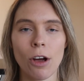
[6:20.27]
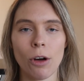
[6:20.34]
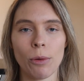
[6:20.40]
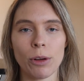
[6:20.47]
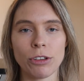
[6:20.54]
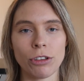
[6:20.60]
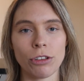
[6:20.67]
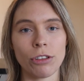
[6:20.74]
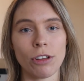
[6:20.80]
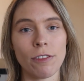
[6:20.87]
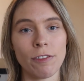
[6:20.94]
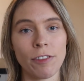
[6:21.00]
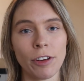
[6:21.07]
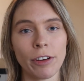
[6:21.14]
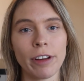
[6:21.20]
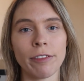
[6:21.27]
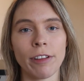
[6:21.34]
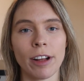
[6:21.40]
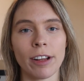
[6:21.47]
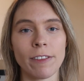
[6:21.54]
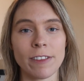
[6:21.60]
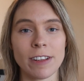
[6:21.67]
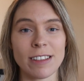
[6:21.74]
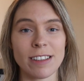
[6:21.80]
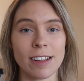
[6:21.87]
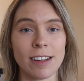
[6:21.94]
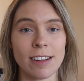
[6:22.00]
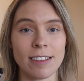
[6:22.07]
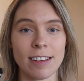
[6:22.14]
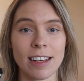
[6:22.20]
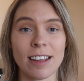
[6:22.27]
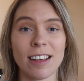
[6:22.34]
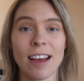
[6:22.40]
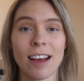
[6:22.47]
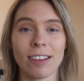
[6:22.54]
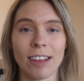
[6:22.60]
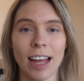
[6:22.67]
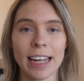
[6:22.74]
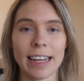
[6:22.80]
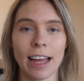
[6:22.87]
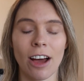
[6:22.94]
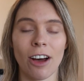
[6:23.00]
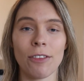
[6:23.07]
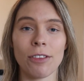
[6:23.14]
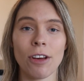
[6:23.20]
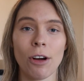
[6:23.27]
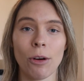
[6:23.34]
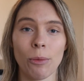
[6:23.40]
which is very relevant in a deck like Elves,